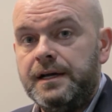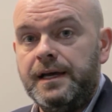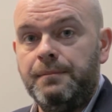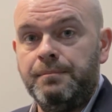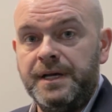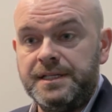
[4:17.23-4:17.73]

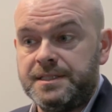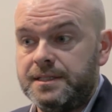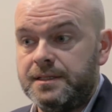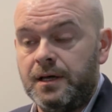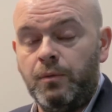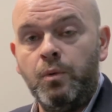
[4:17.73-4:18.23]
It makes
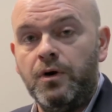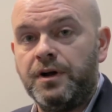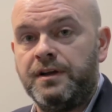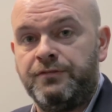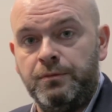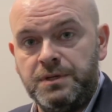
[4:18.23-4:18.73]
it that we're
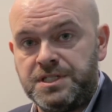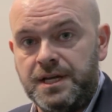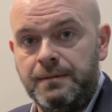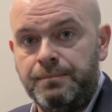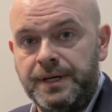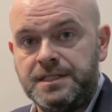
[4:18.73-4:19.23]
working from the
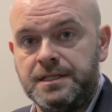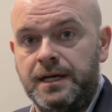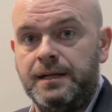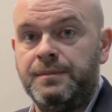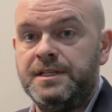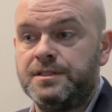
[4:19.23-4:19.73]
same
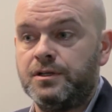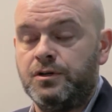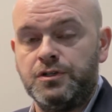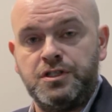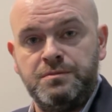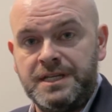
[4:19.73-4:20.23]
baseline. It means the
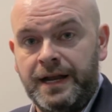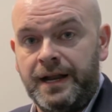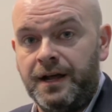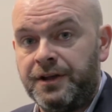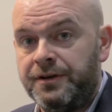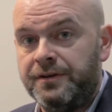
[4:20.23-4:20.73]
customers get
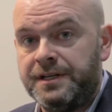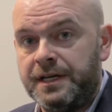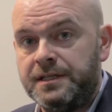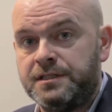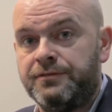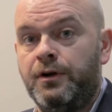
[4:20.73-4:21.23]
an accurate
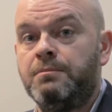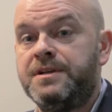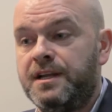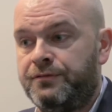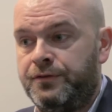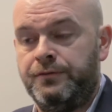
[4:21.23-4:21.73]
data from
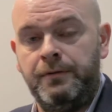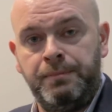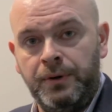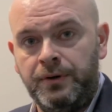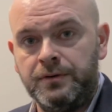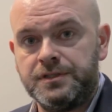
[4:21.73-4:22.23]
different
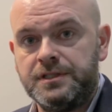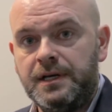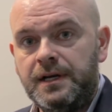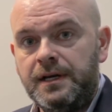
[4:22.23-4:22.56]
reports.